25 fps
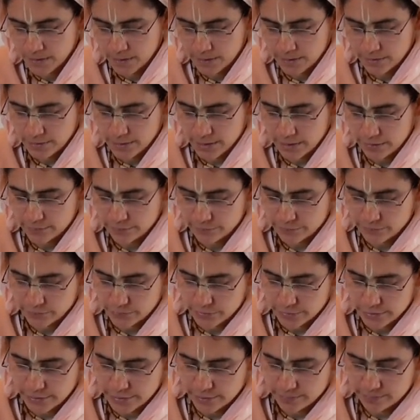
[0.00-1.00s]

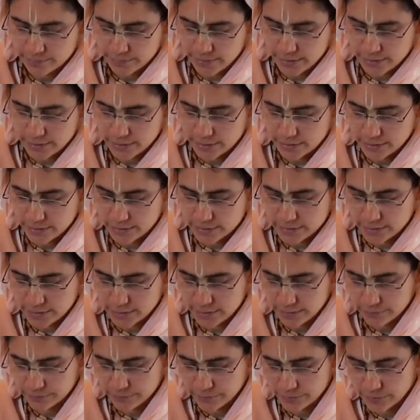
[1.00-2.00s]
Therefore, he immediately
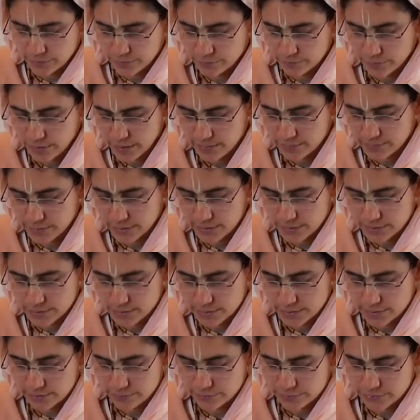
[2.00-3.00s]
delivered the
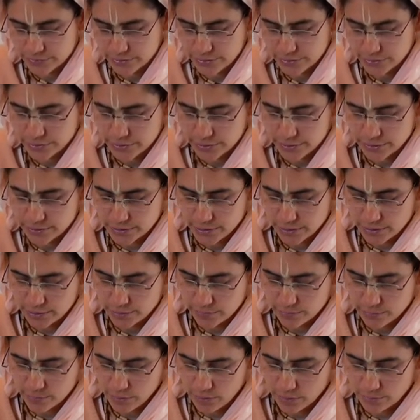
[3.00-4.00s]
remnants of Sri
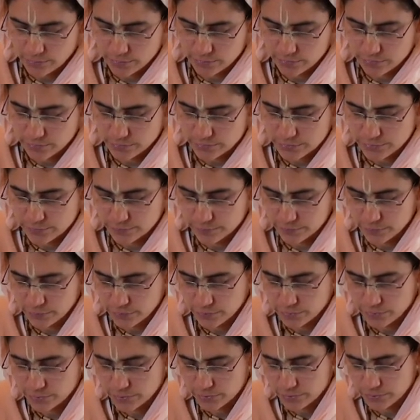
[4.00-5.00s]
Chaitanya Mahaprabhu's
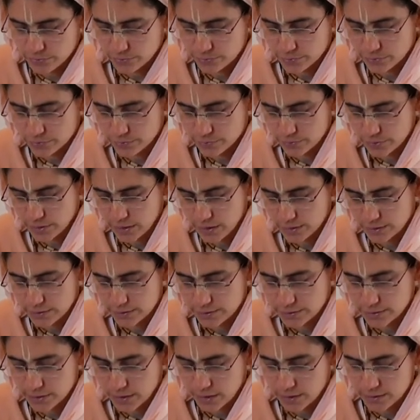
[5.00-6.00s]
food to
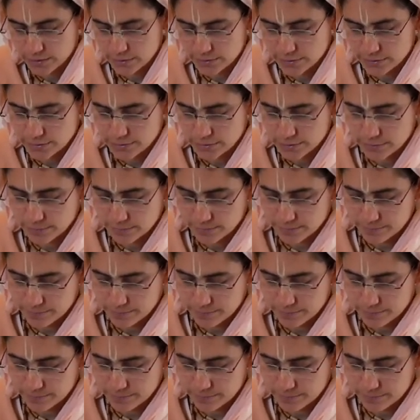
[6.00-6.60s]
Kalidas.